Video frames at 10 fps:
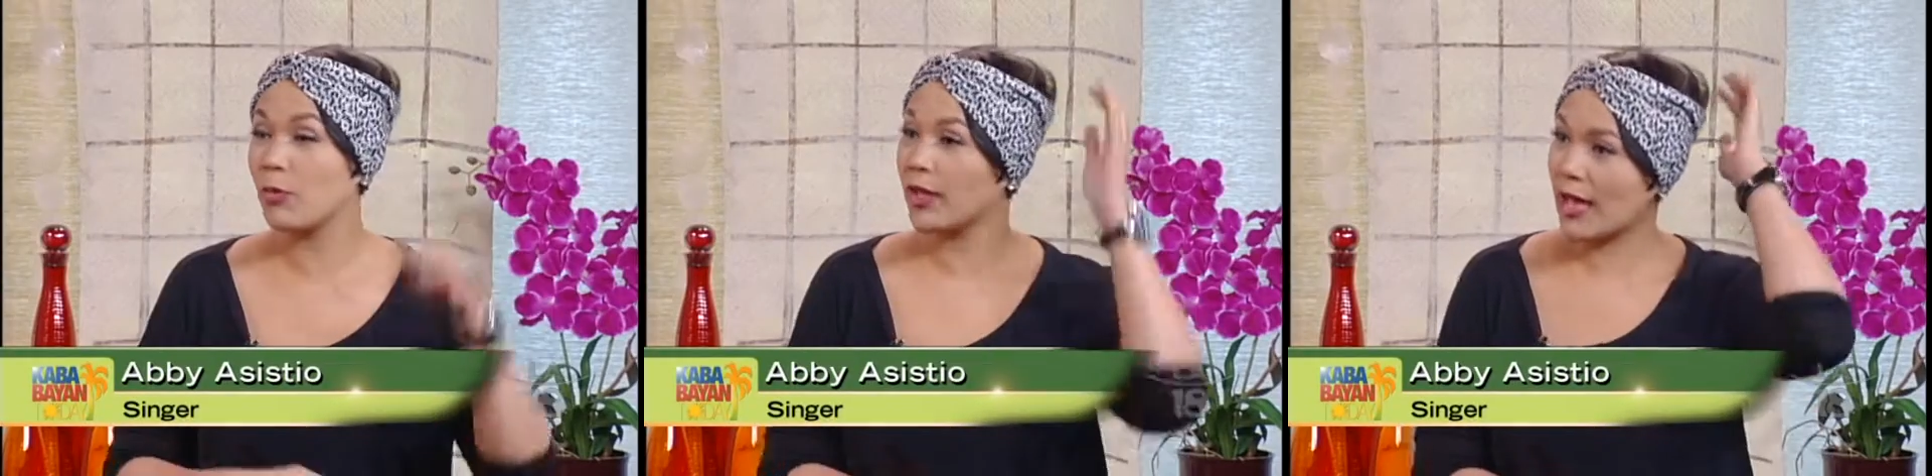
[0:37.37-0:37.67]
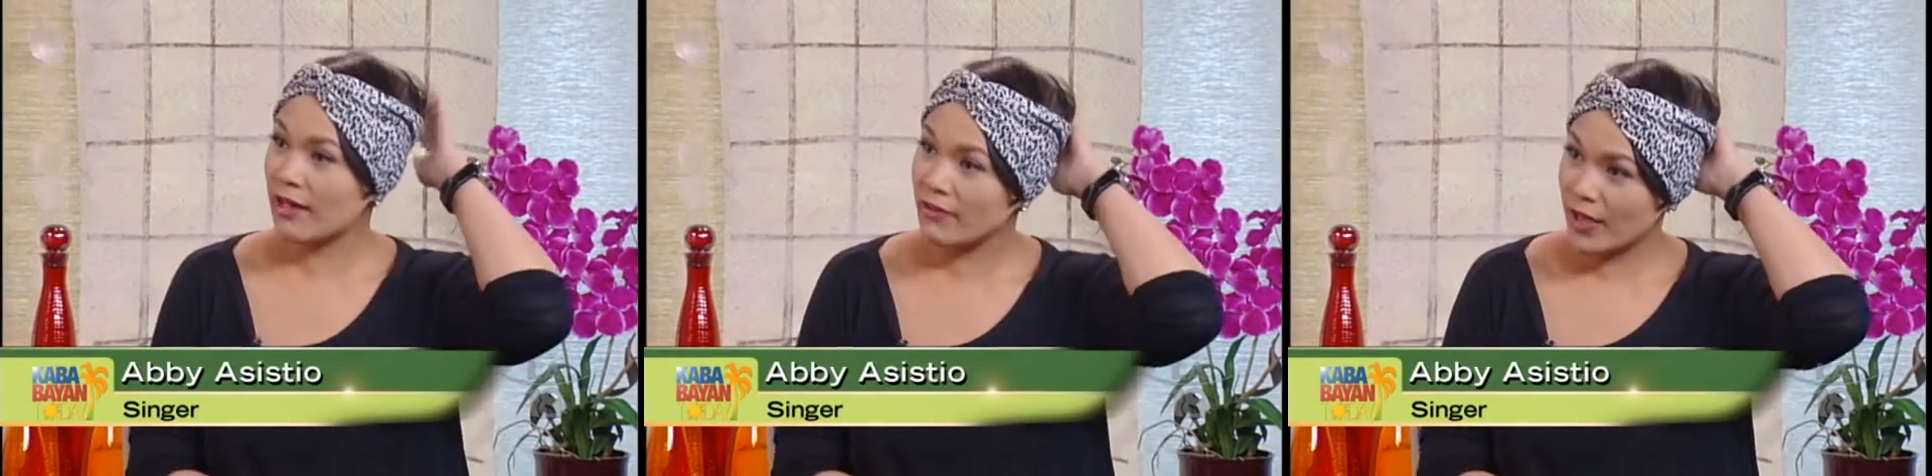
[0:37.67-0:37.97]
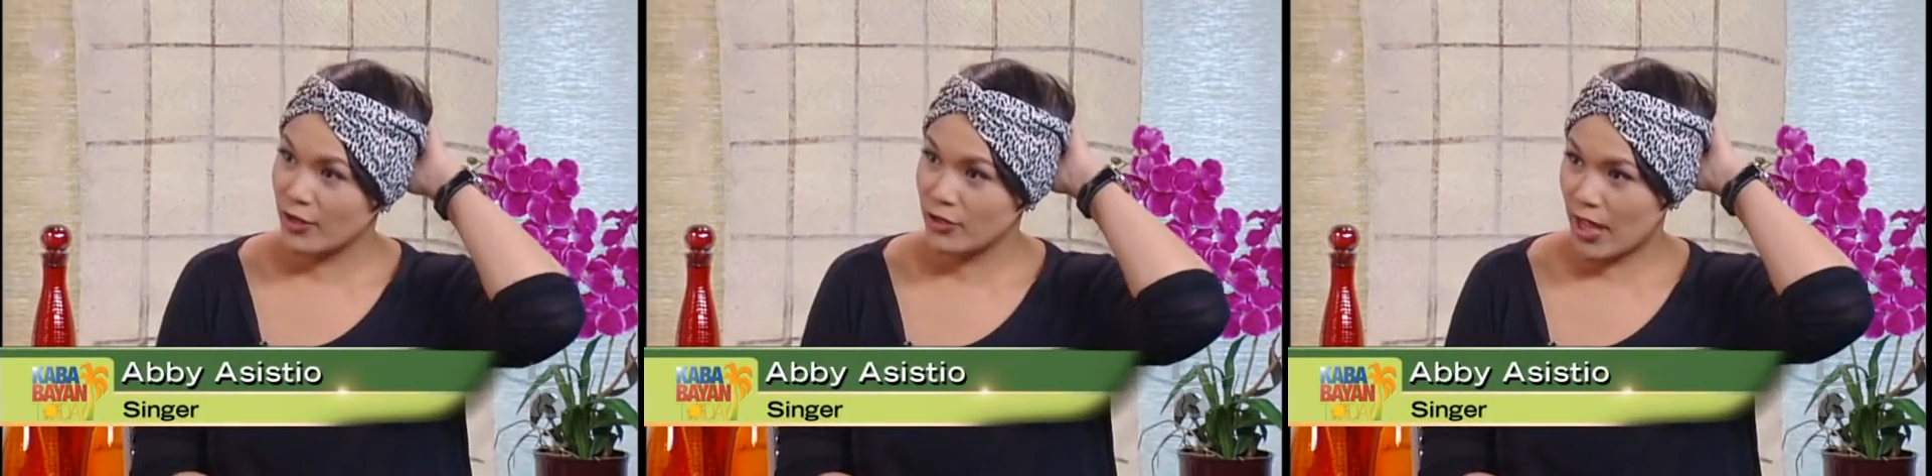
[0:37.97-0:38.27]
Well, I have
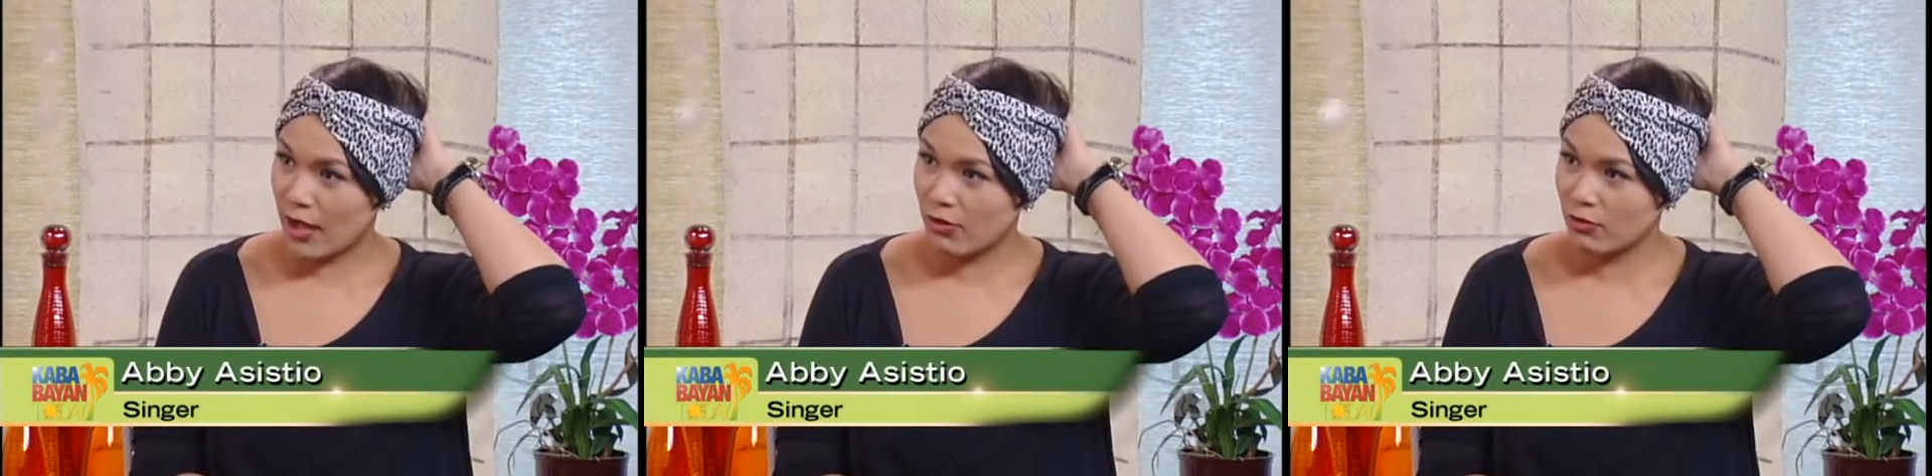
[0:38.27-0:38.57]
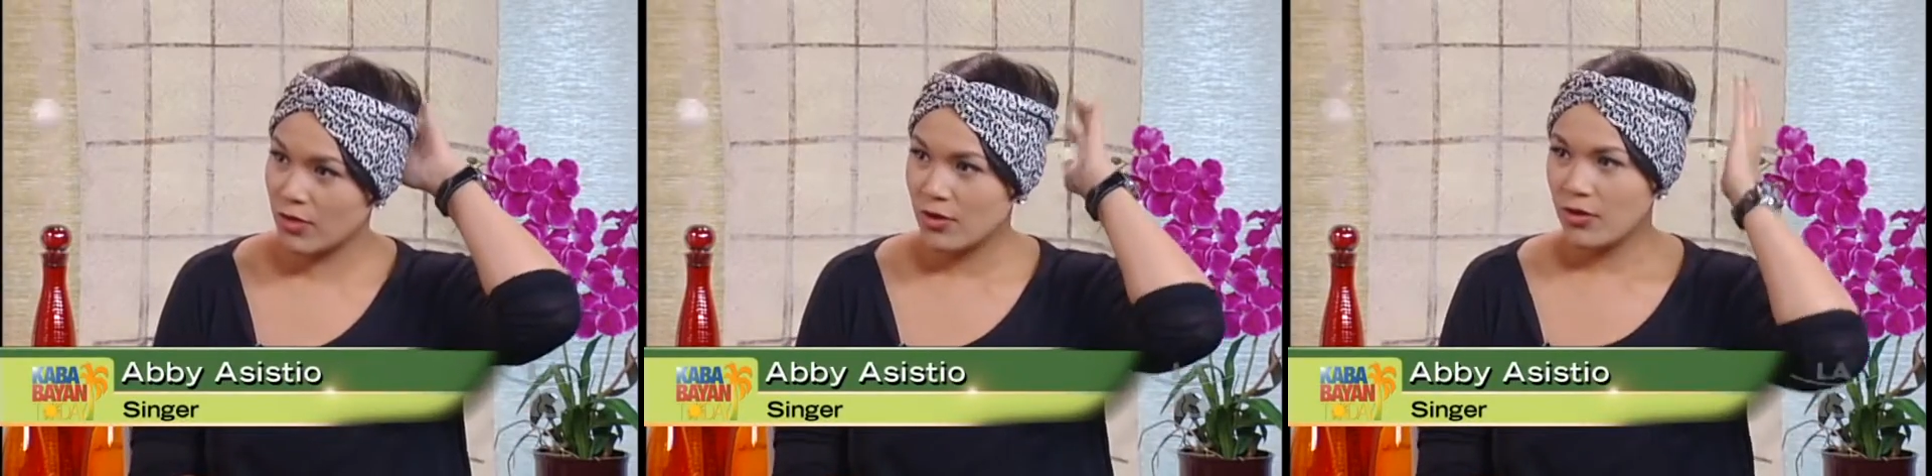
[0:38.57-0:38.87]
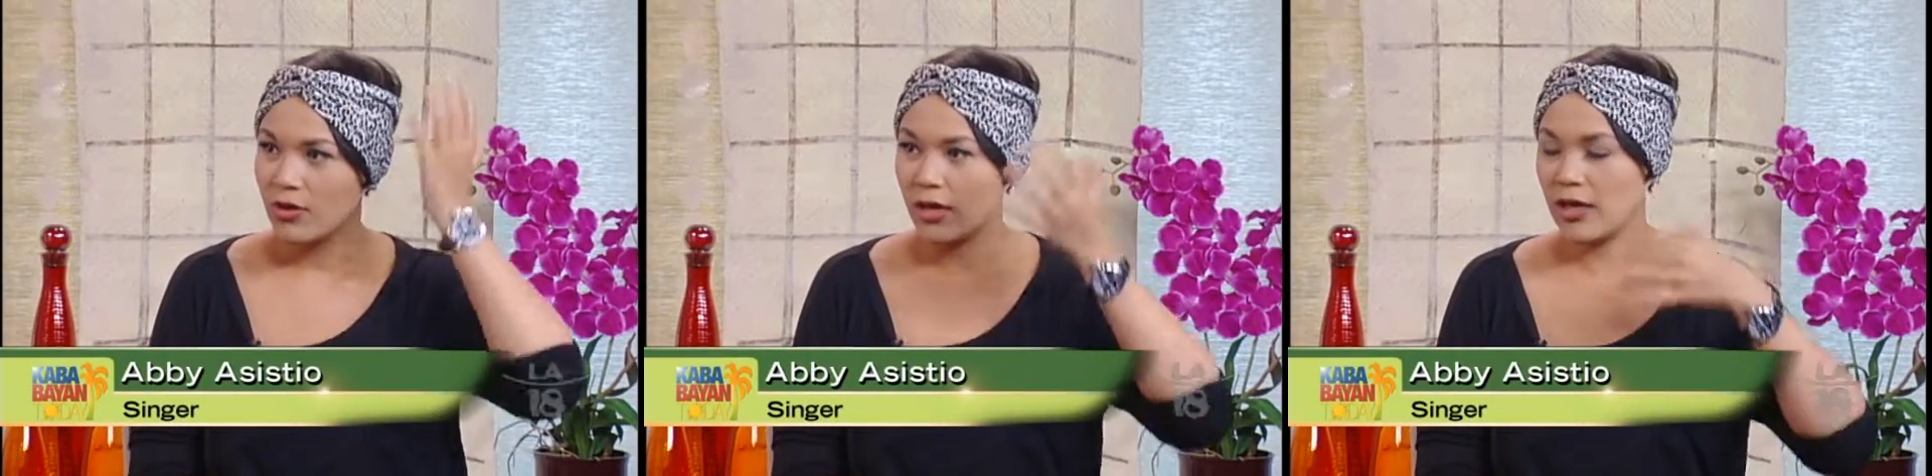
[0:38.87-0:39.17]
hair
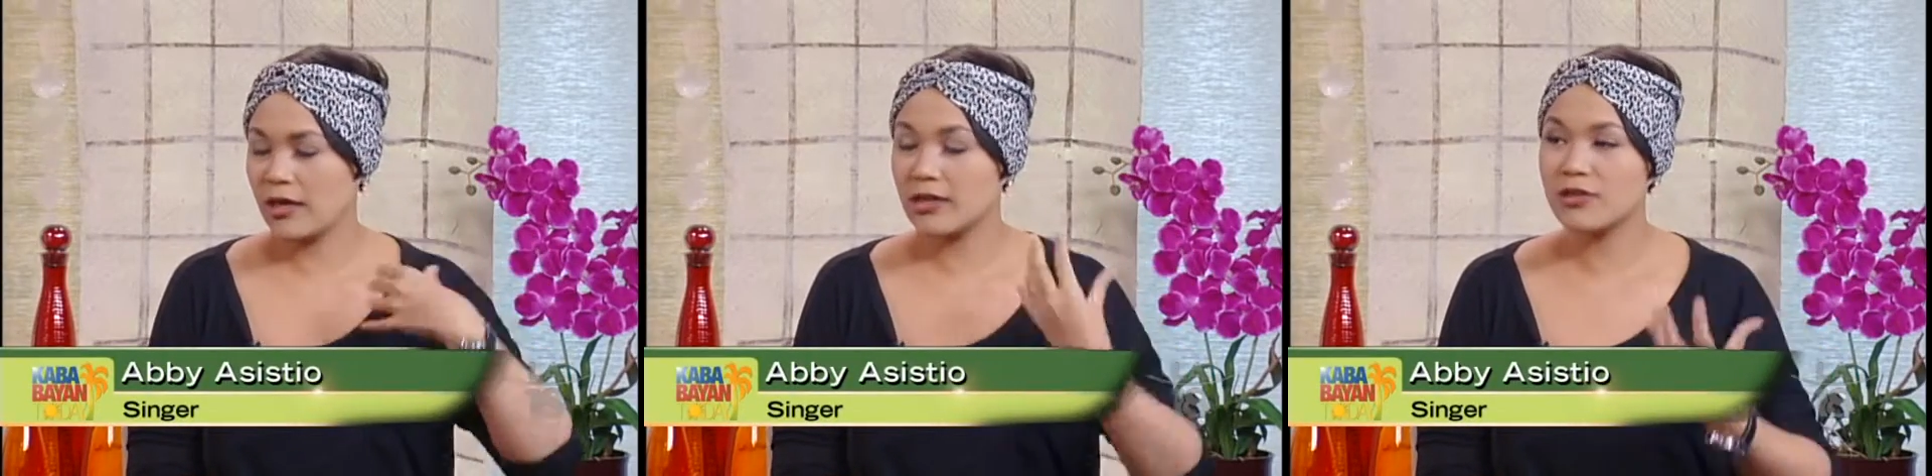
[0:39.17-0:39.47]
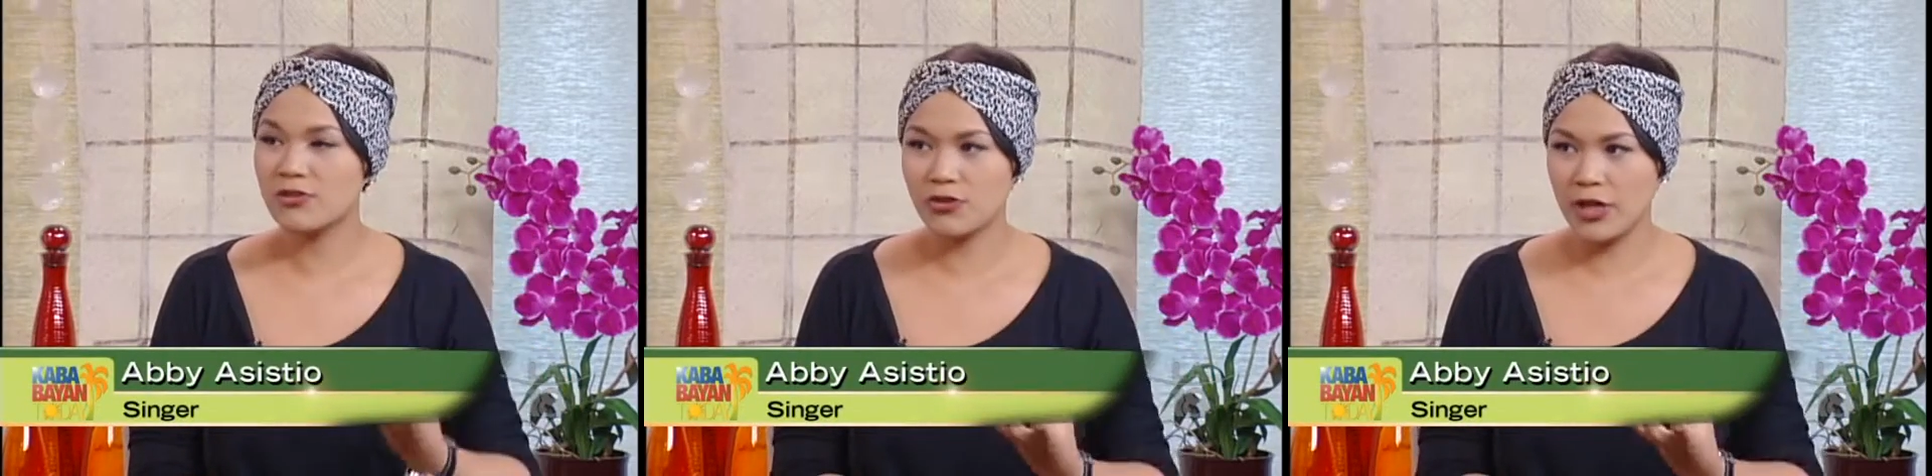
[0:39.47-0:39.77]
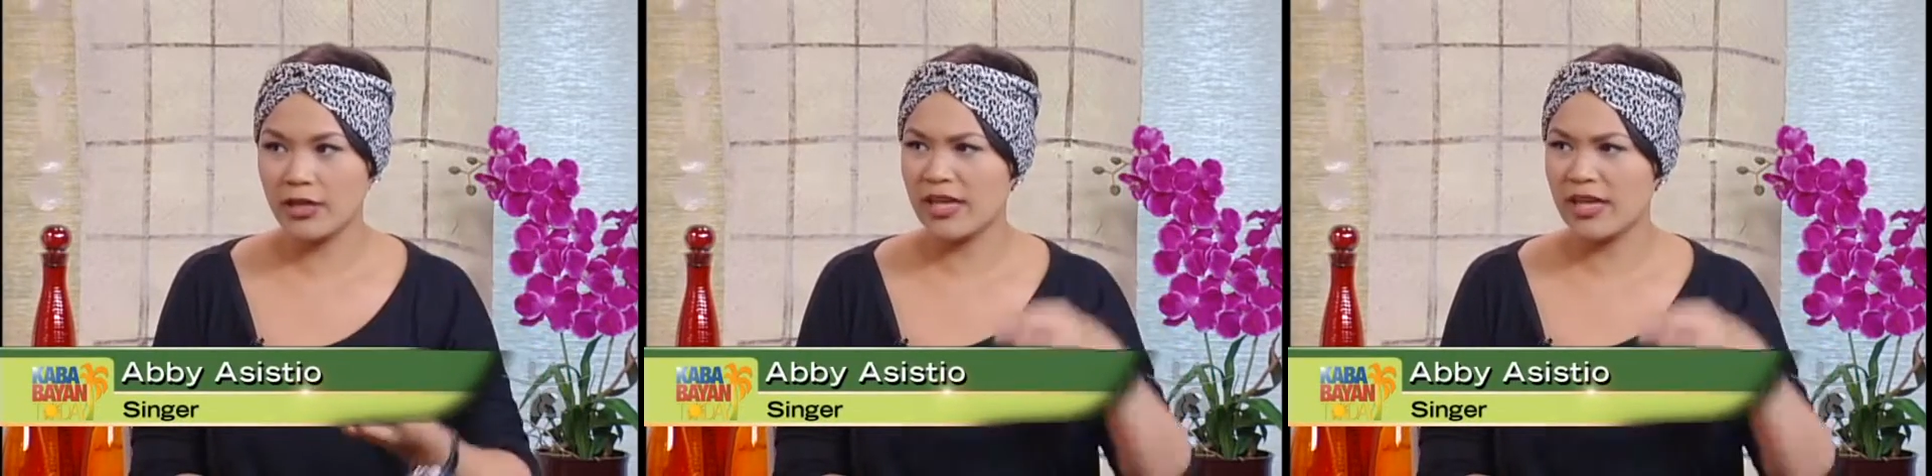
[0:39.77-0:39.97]
now, and it's great.